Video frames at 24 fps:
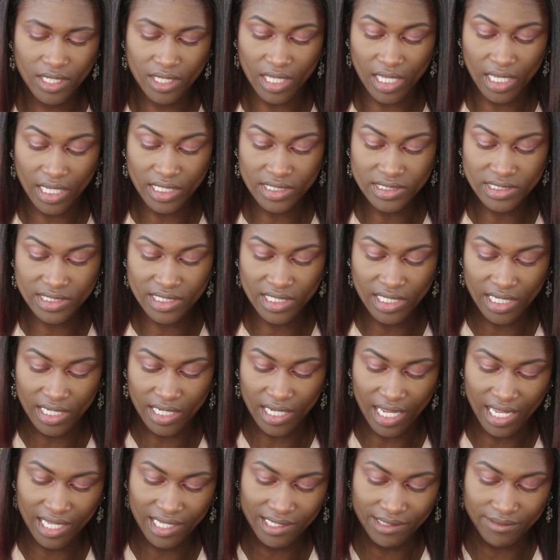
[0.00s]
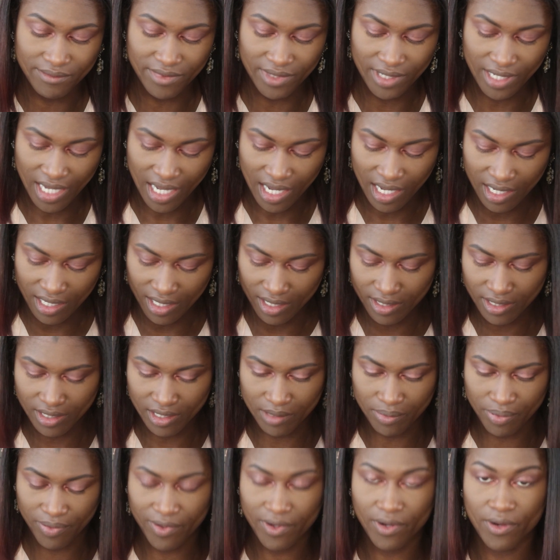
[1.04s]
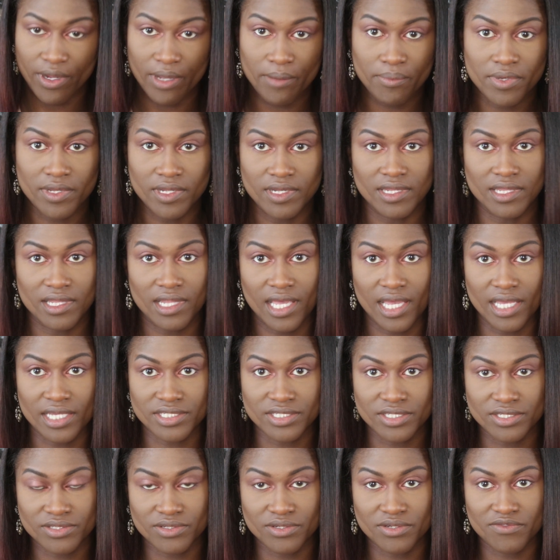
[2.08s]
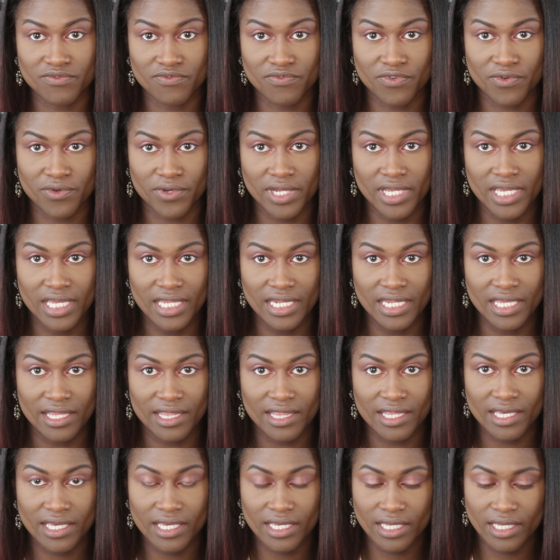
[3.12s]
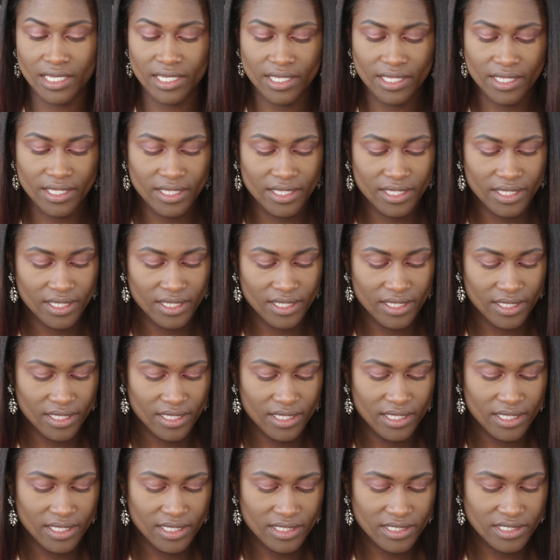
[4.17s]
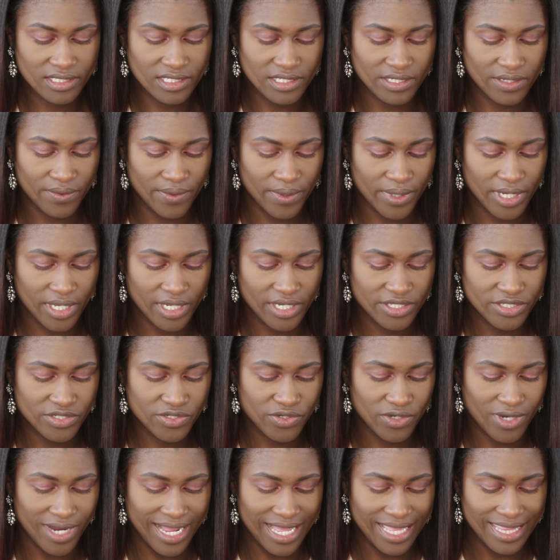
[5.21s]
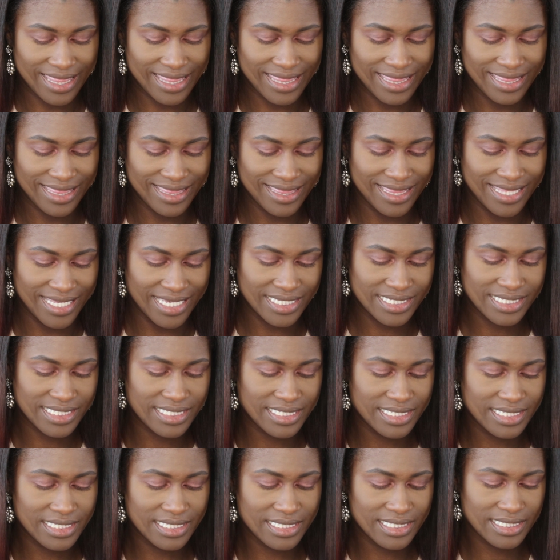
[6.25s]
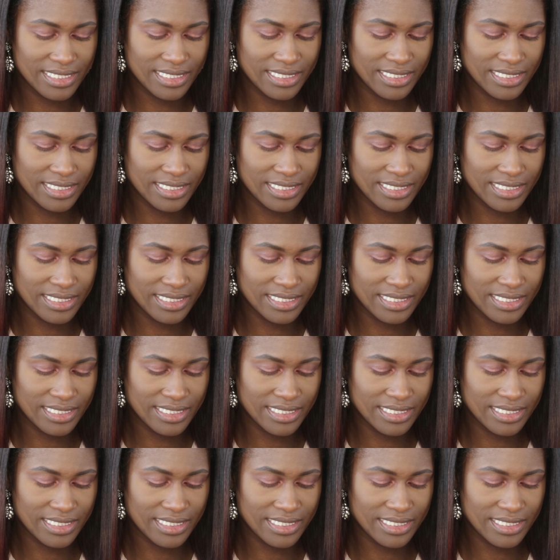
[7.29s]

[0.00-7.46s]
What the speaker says: like I said, I am not a pro at putting lashes on for anything. So we're gonna try this.